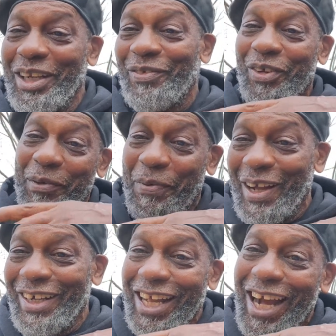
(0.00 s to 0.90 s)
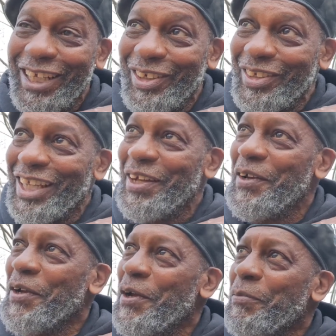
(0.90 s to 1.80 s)
250 pound guy. You know what I'm saying?
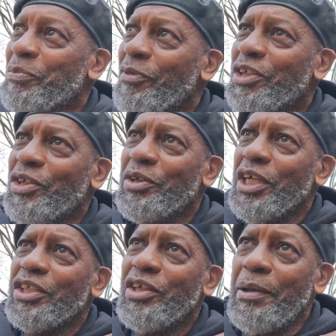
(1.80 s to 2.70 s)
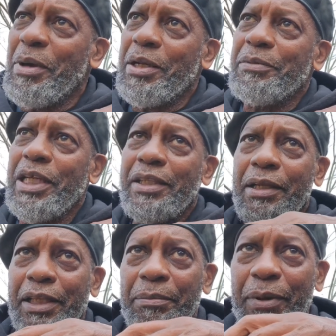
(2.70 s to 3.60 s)
So so they made a, they,
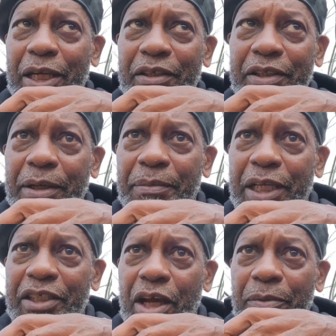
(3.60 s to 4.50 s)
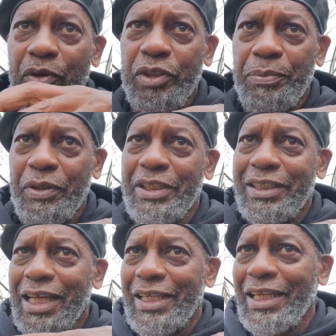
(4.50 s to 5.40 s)
they made it they made Tom Cruise a
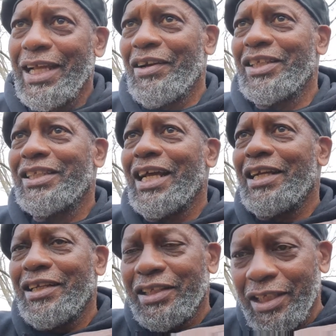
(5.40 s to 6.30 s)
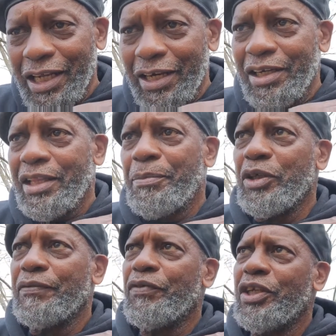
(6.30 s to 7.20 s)
person. Down there now they got a, they got another
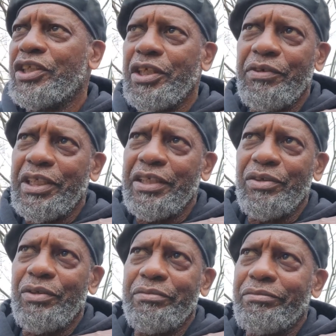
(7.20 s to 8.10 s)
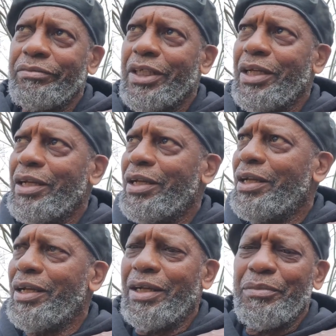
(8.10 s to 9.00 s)
person for the series that's on
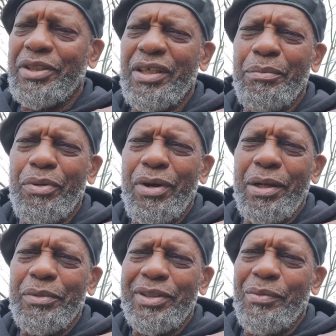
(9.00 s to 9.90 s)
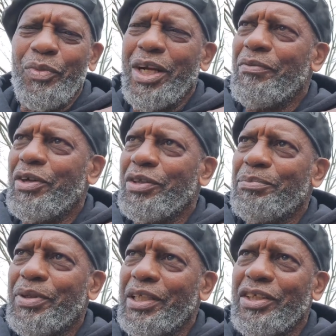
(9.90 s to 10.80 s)
Amazon Prime, so whatever
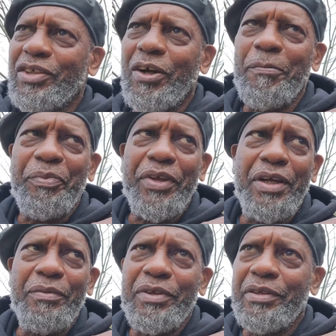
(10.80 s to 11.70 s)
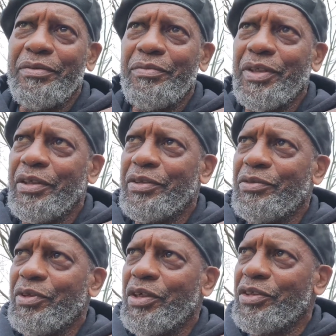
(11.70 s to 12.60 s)
those places are, uh, one of
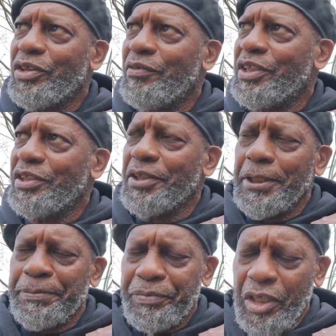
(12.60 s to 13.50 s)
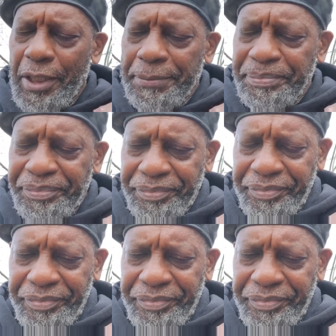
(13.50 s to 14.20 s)
those one of those services. Um,